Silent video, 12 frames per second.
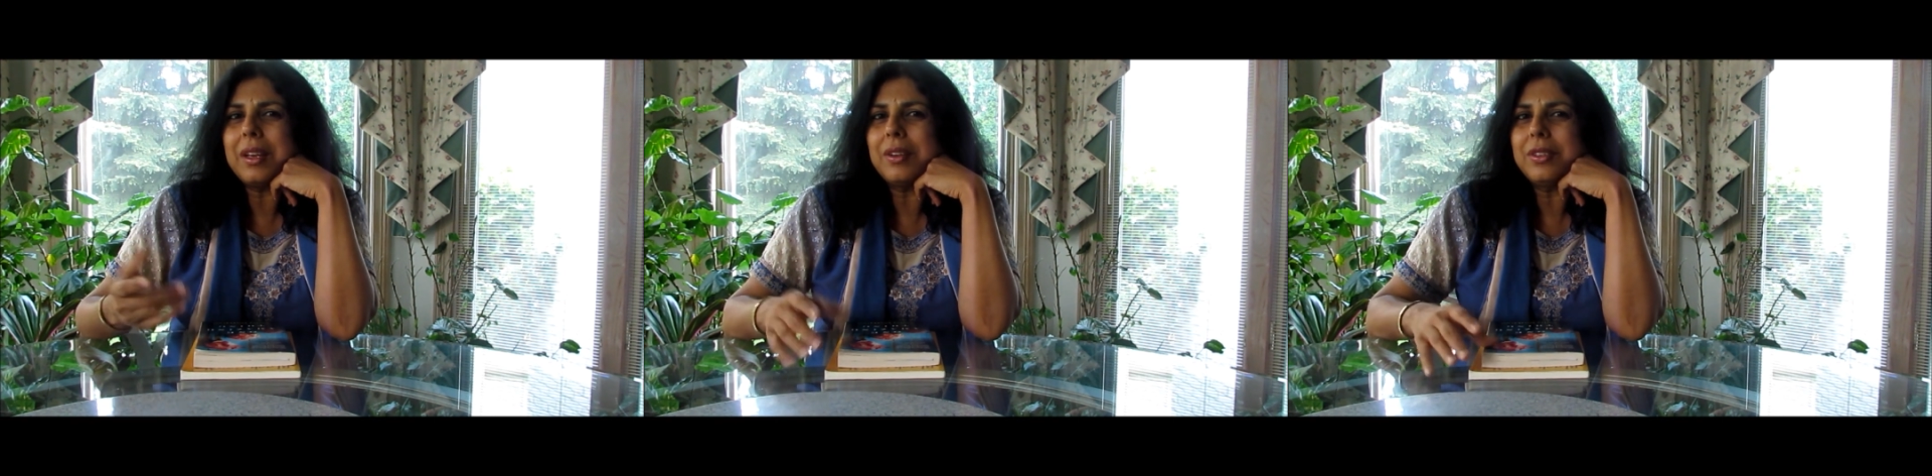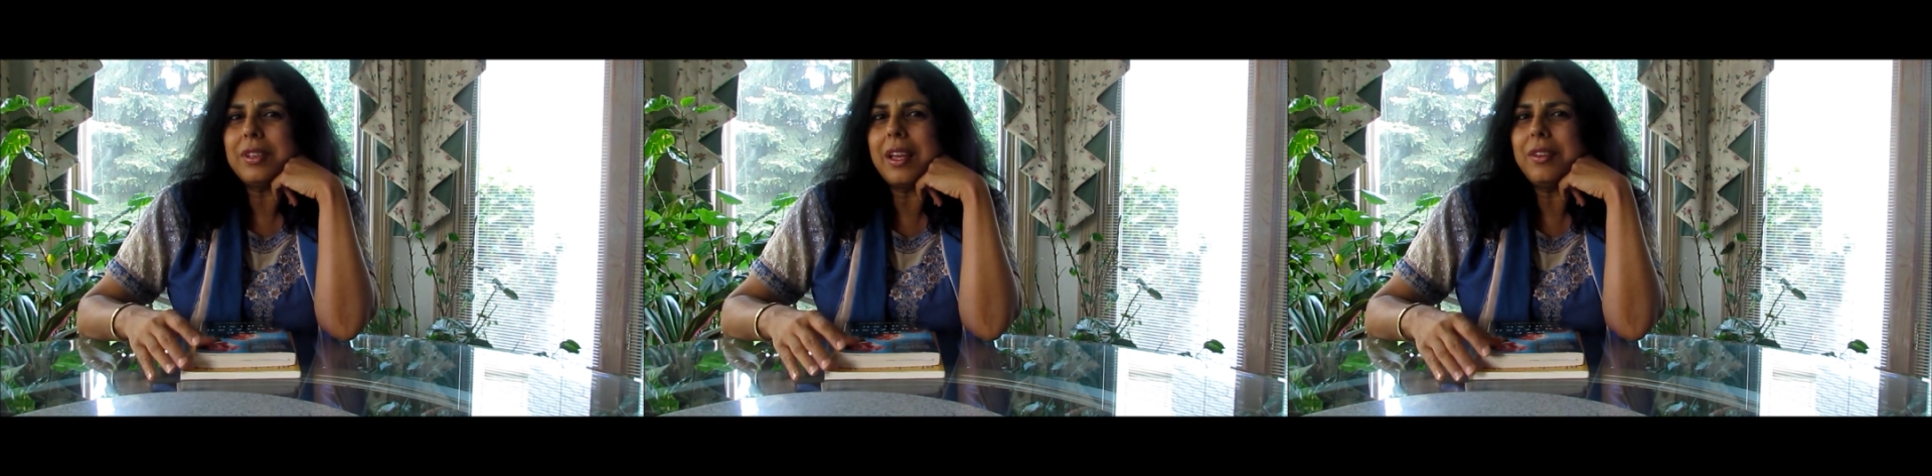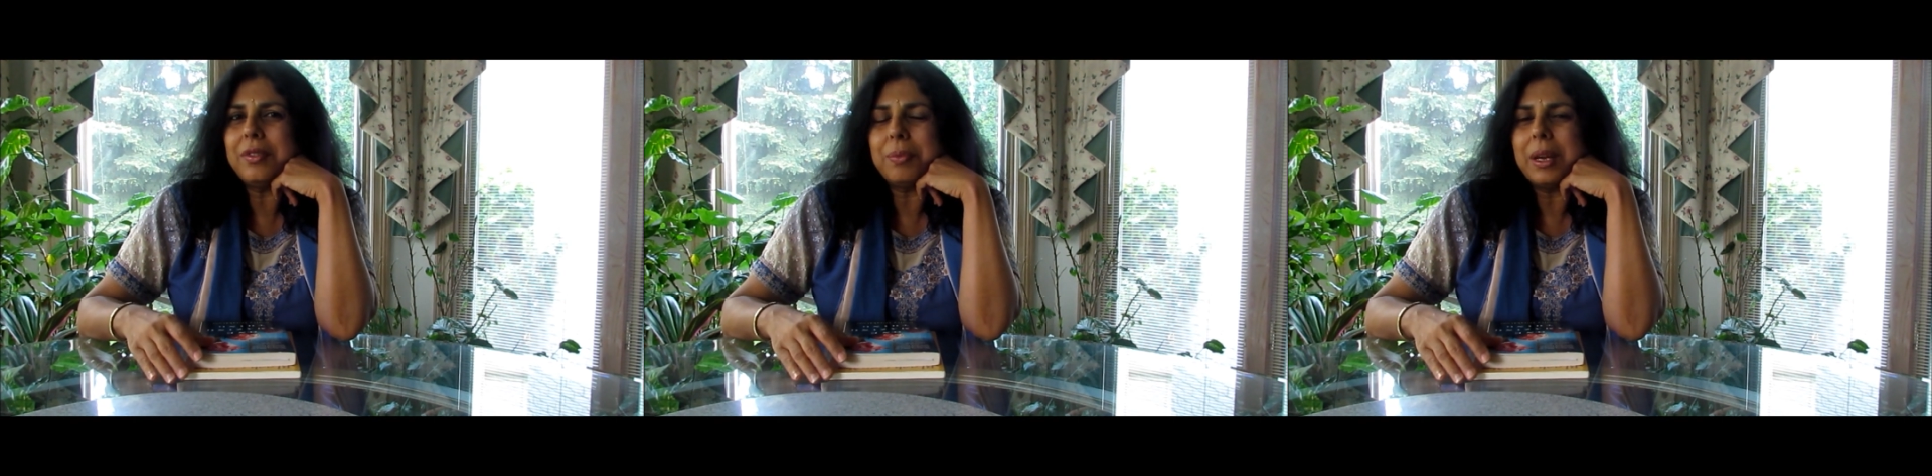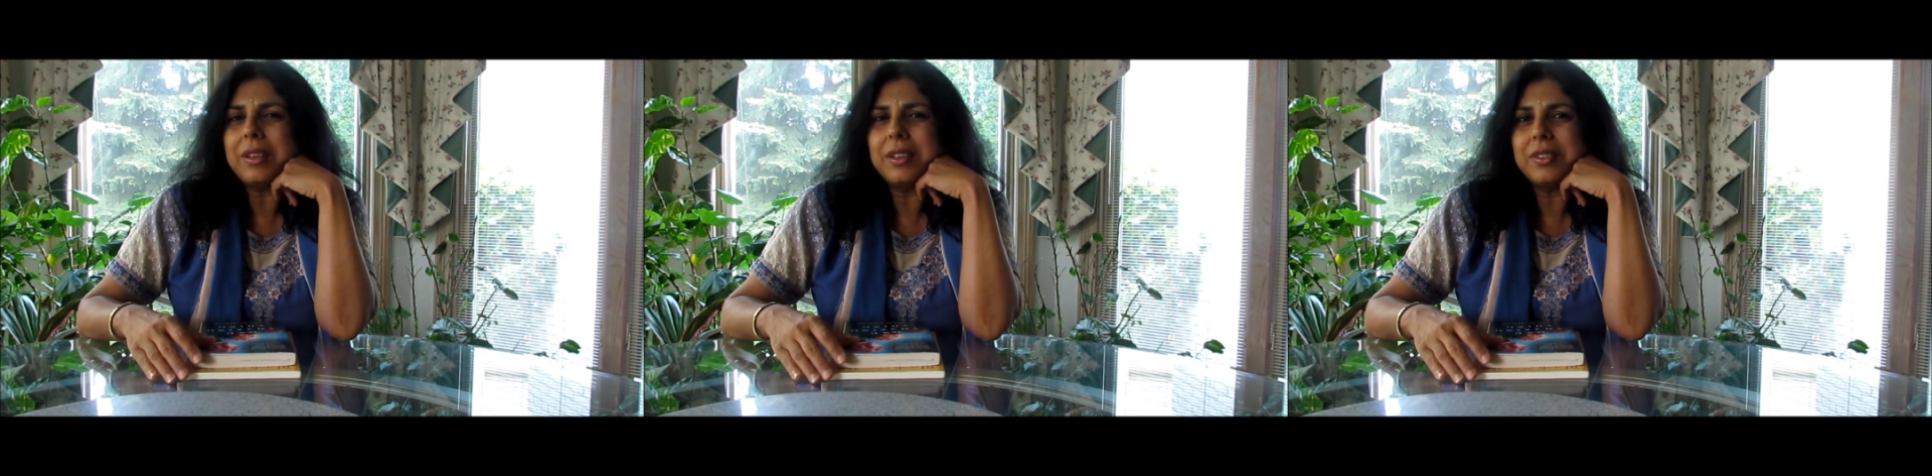outside of
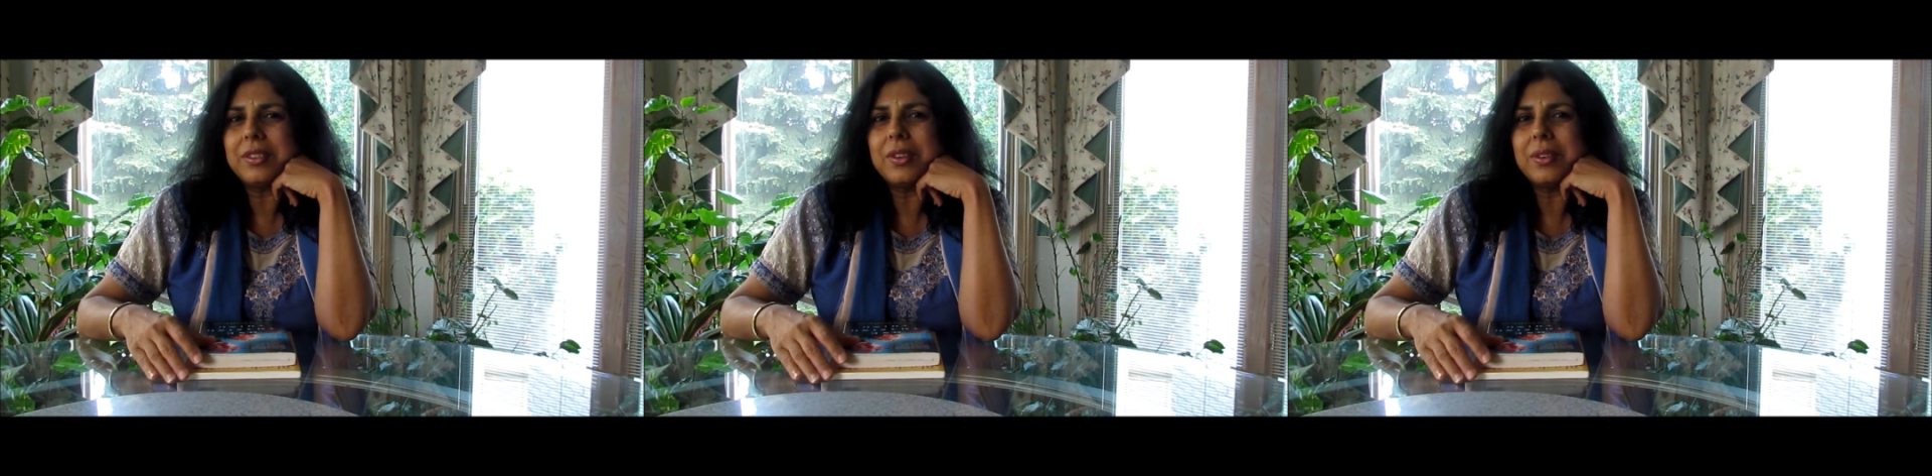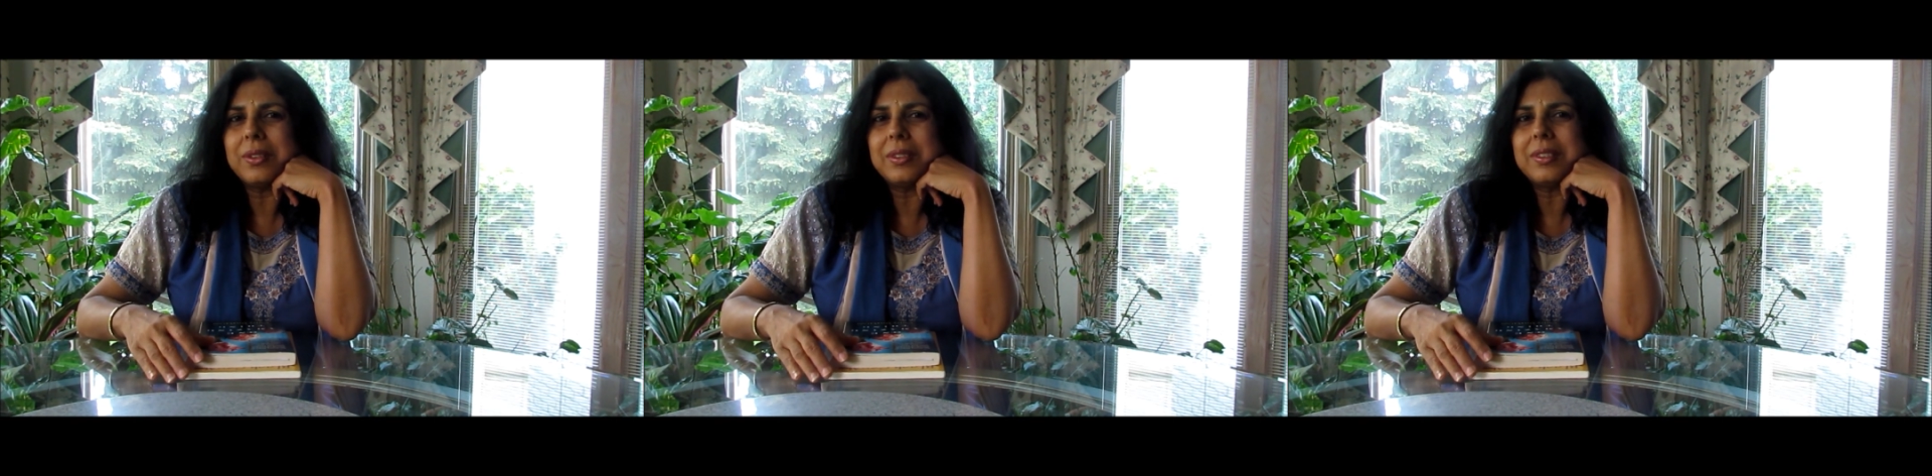my control.